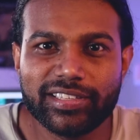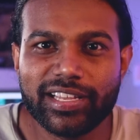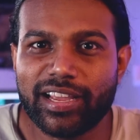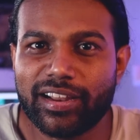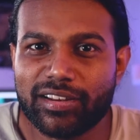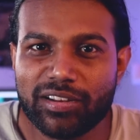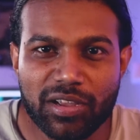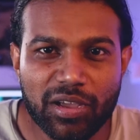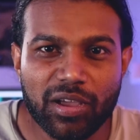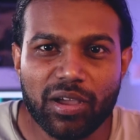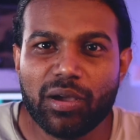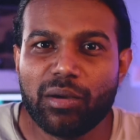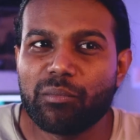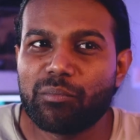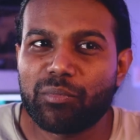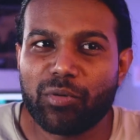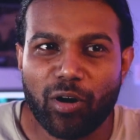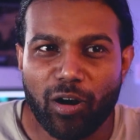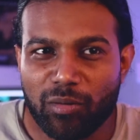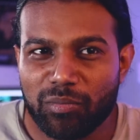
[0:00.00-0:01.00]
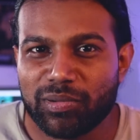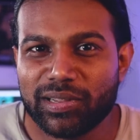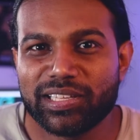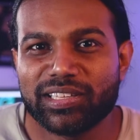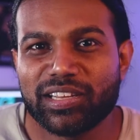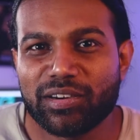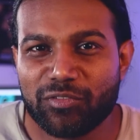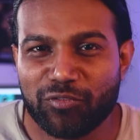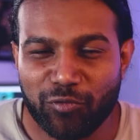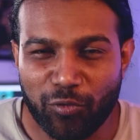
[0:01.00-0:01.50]
Then probably
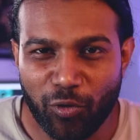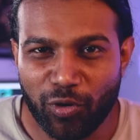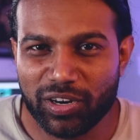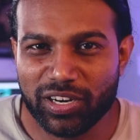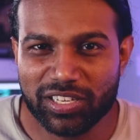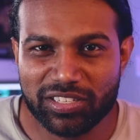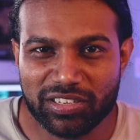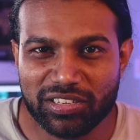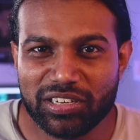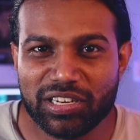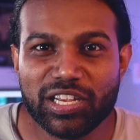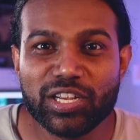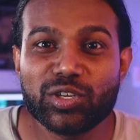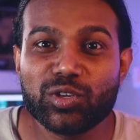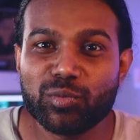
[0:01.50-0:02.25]
the phone doesn't need